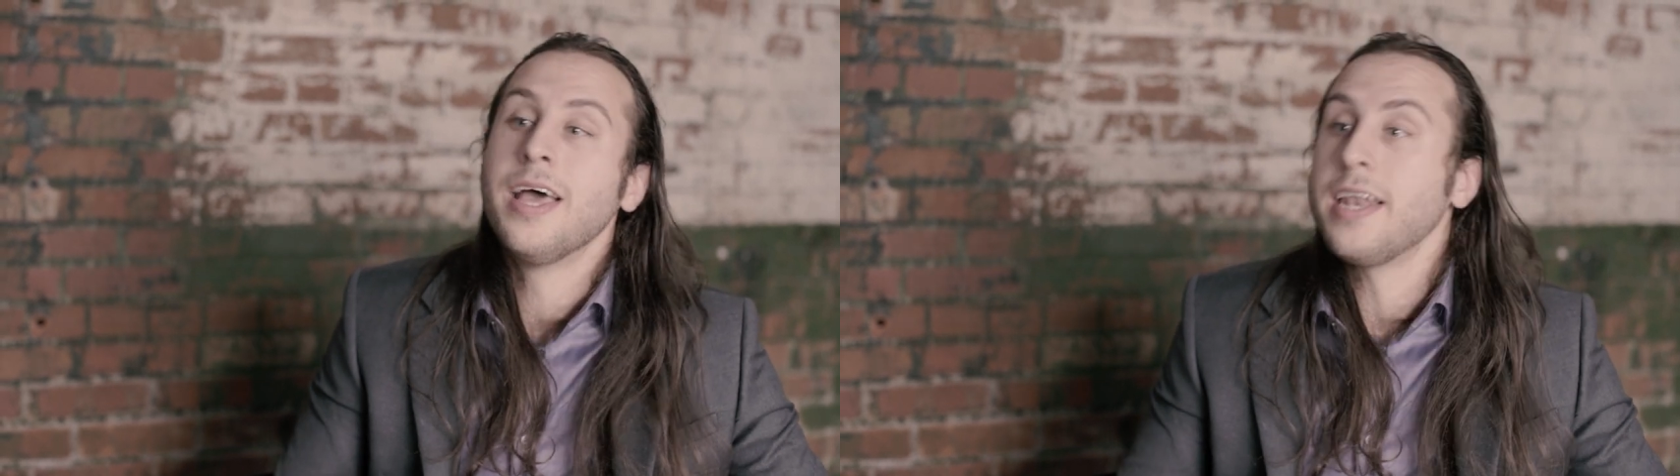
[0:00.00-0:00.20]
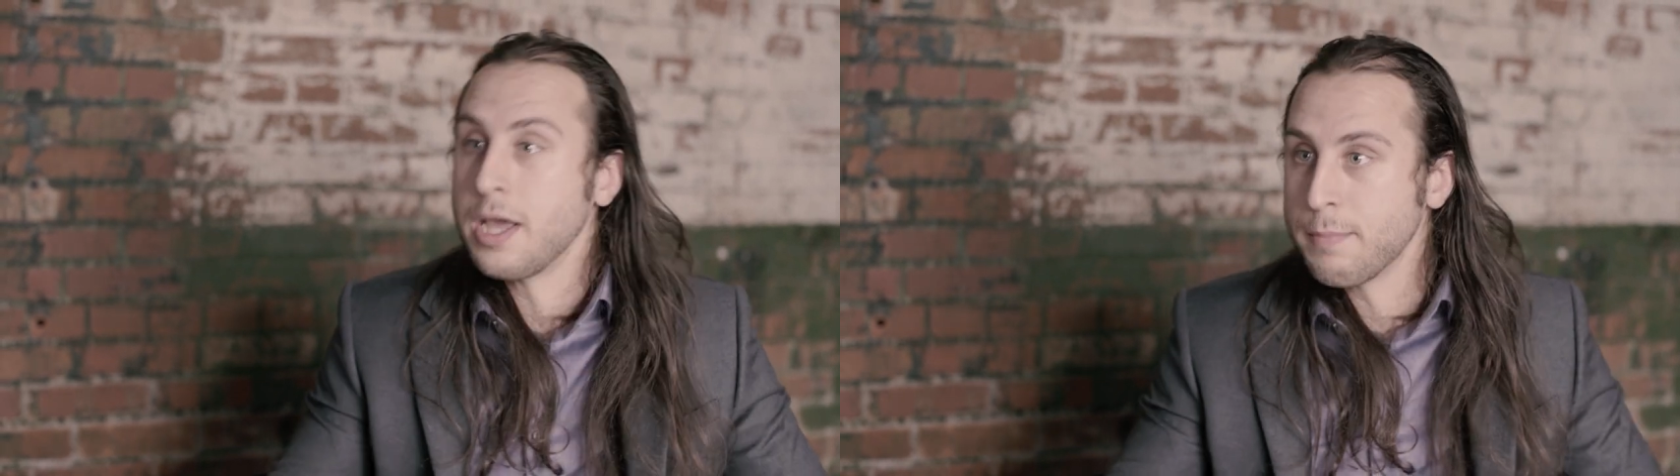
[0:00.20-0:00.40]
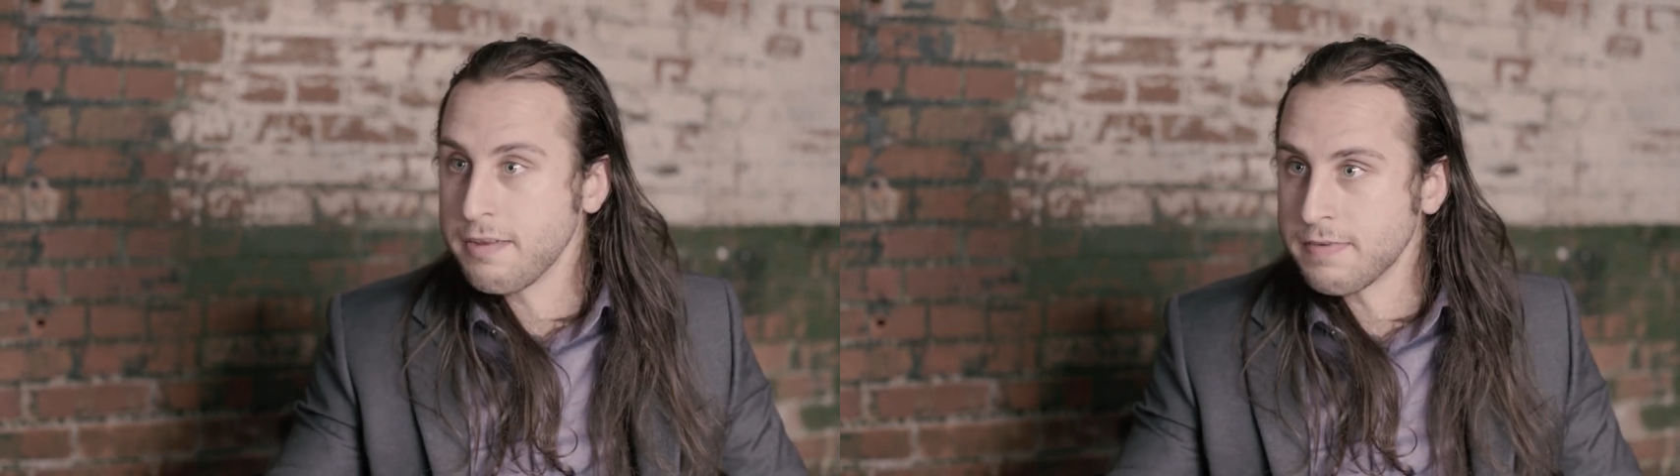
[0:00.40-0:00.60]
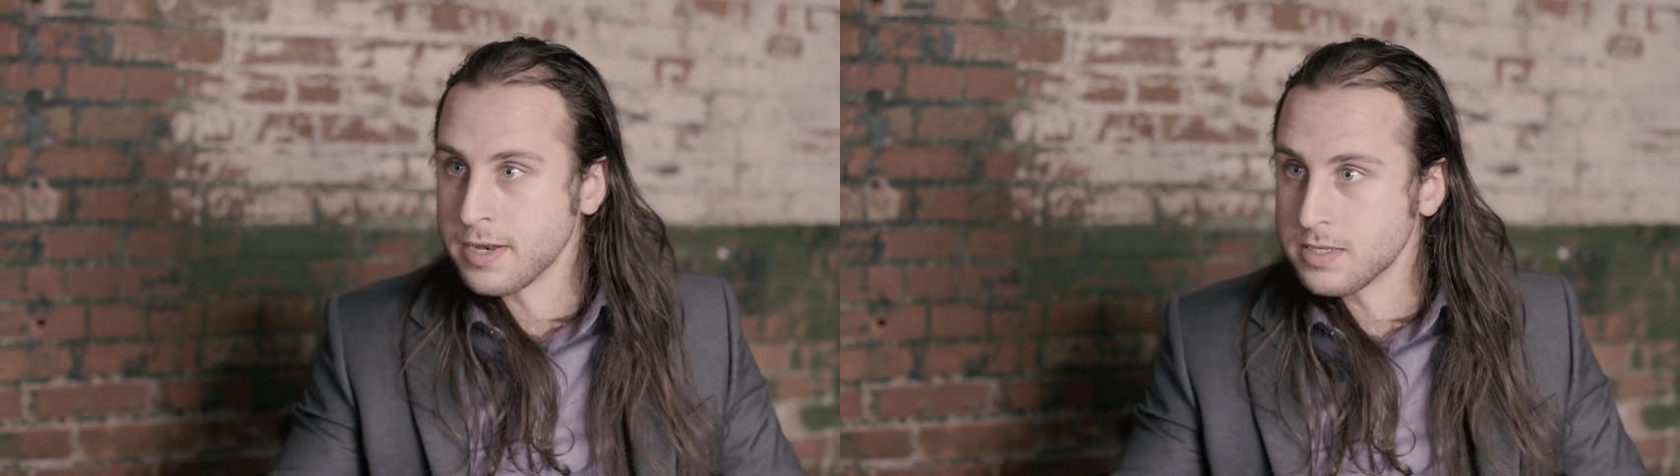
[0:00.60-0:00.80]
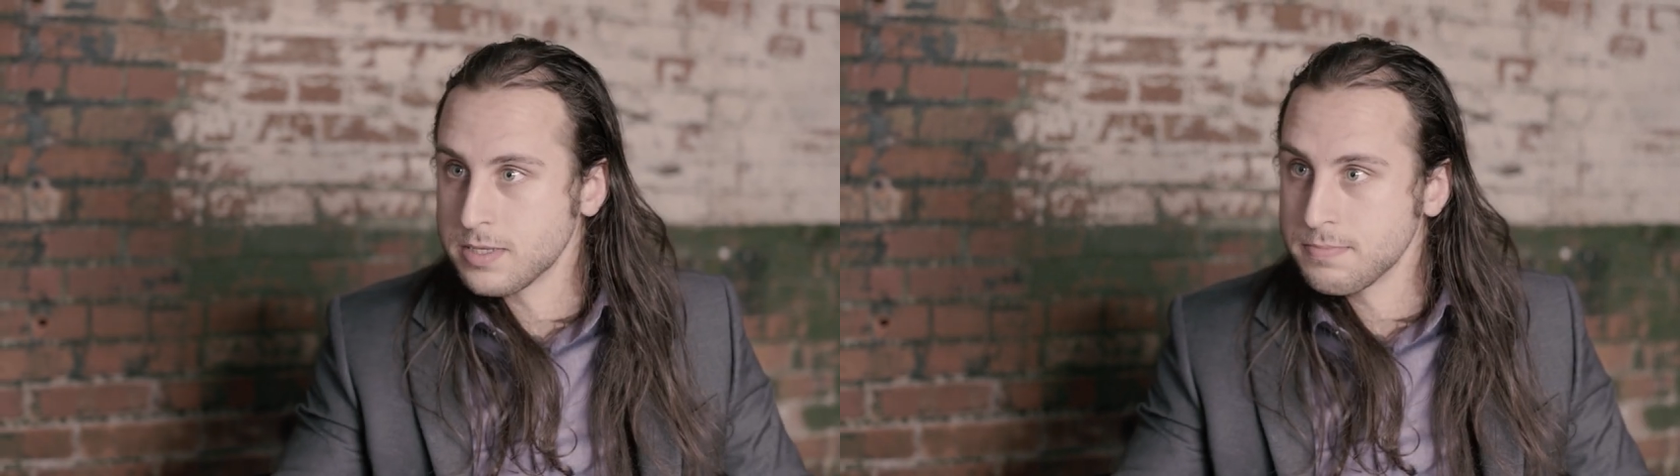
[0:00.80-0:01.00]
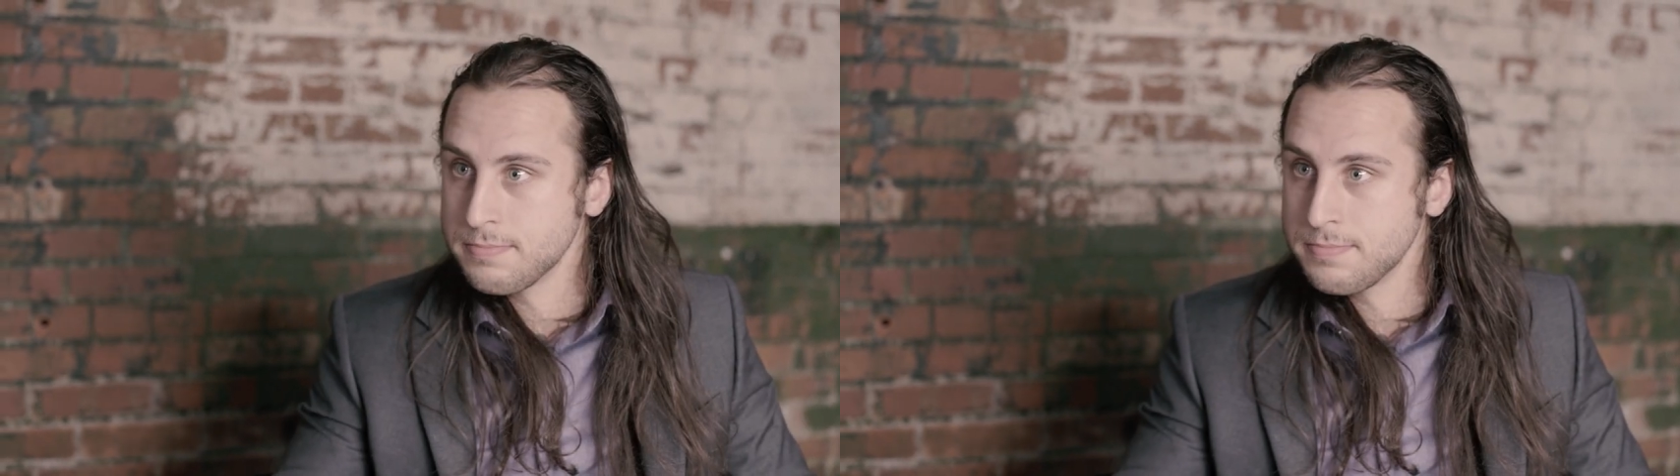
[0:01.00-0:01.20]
Now, in my defense,